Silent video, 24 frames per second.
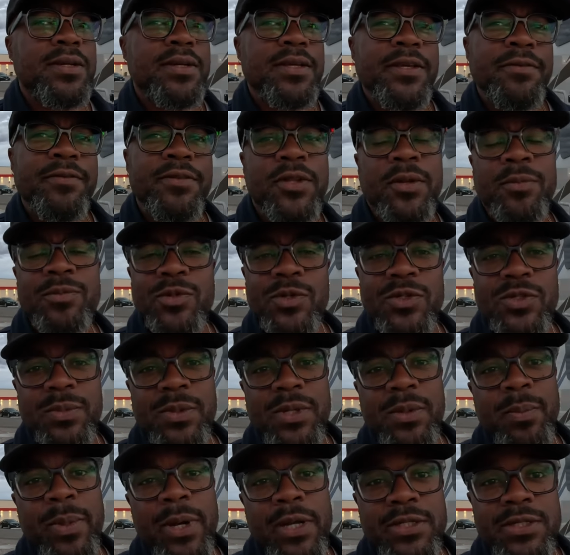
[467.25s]
even though I'm supposed to
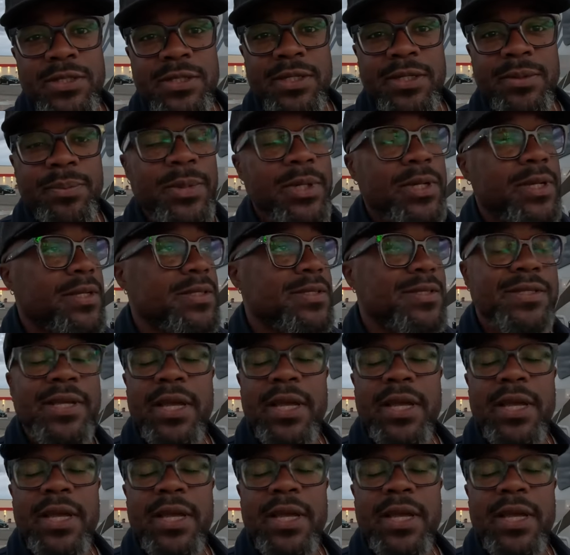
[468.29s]
be budgeting because